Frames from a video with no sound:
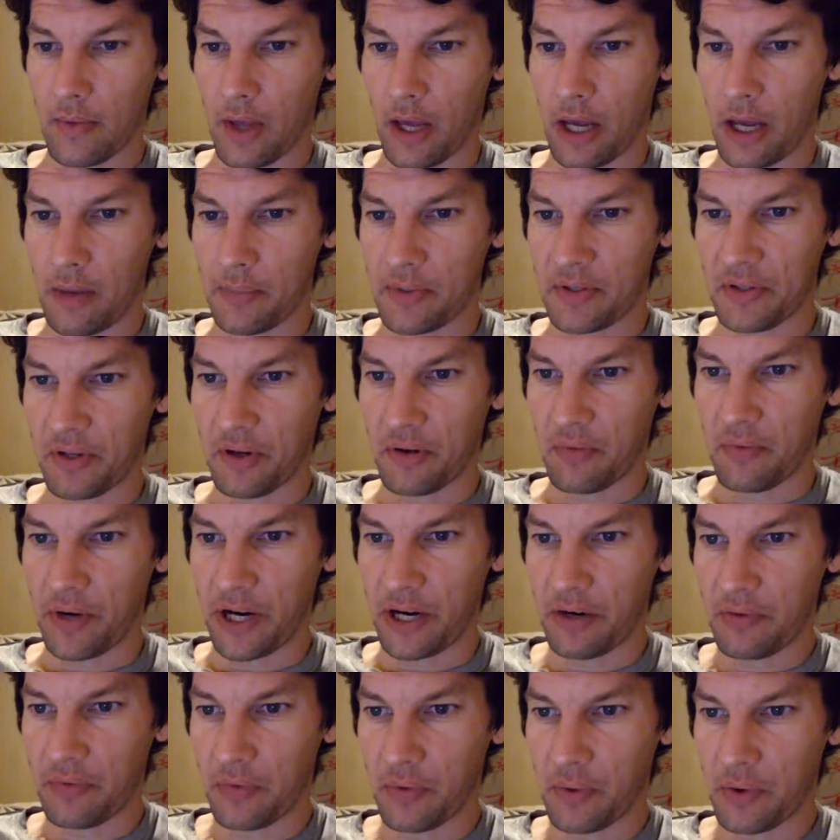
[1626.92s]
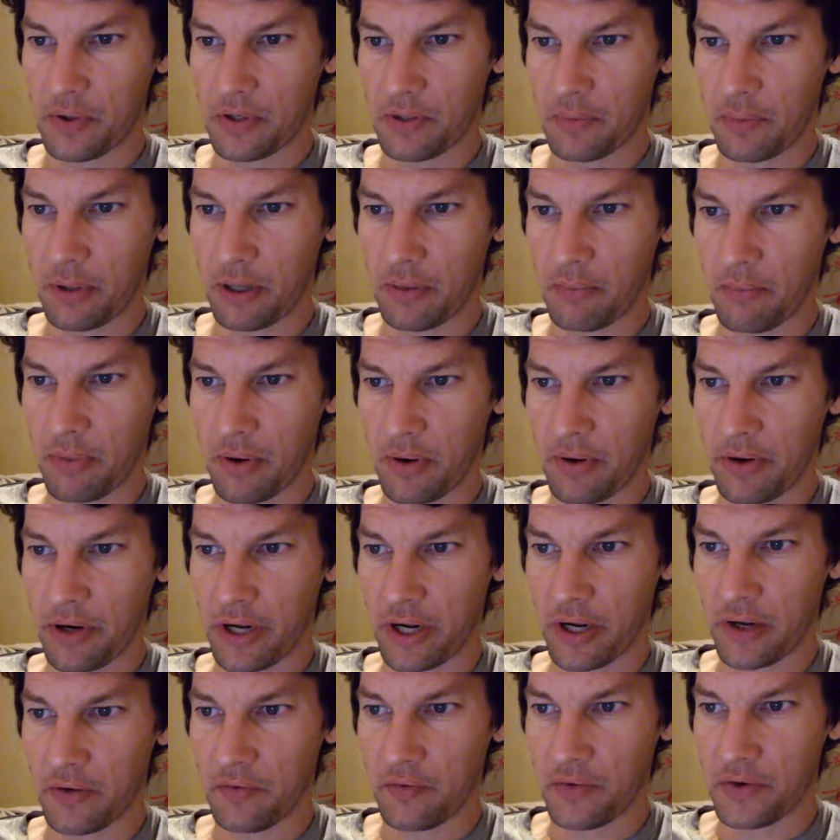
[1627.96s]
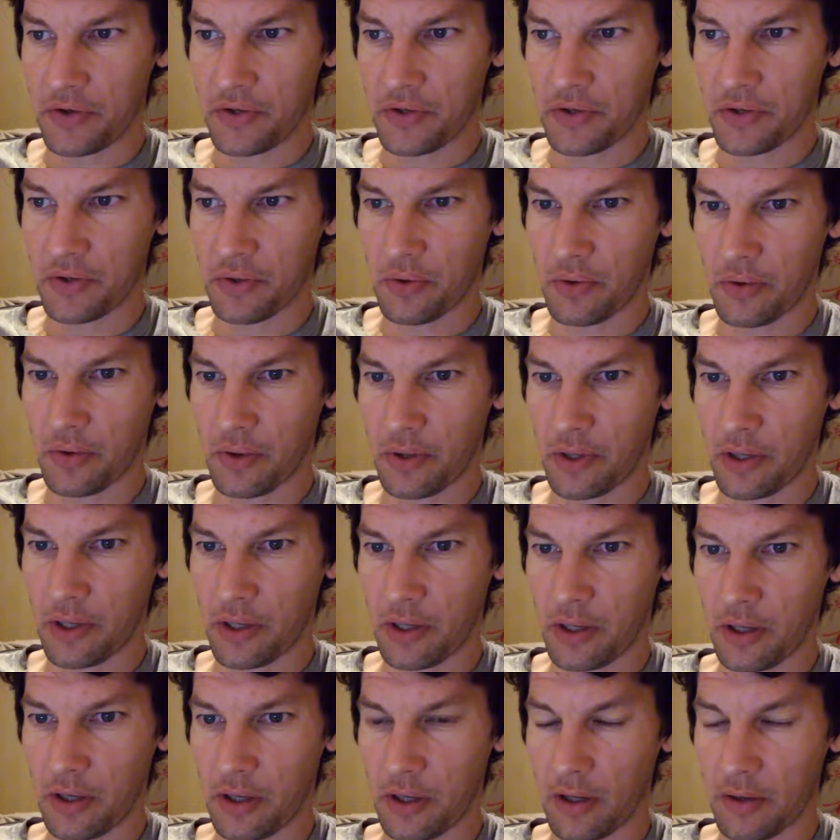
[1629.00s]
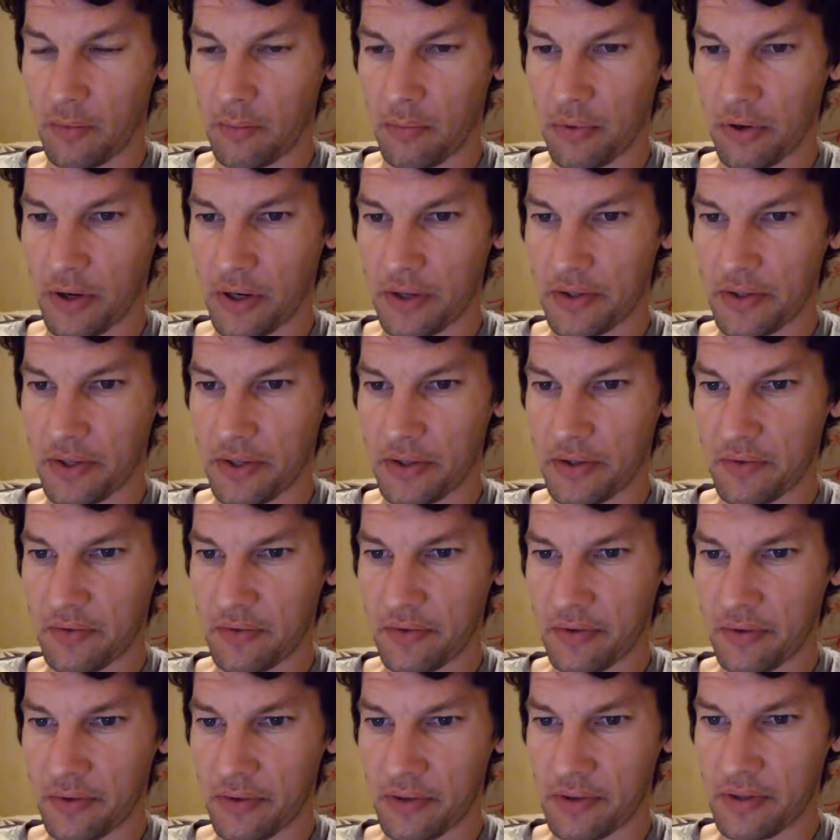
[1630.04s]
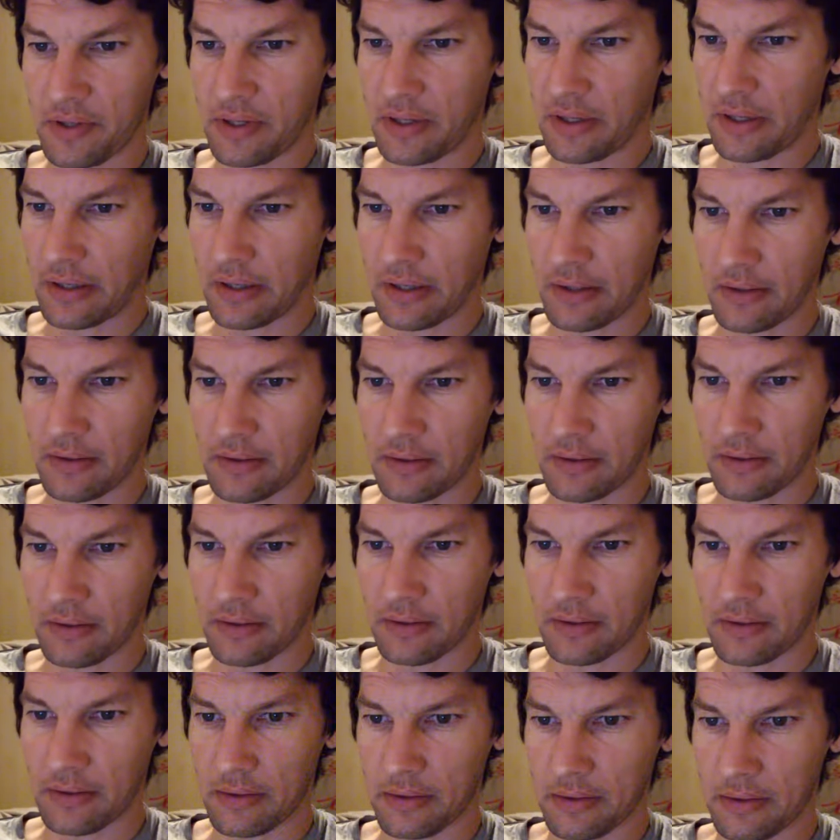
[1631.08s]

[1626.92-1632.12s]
Amazon rainforest being burned down for soy and processed foods. Yeah, ugh.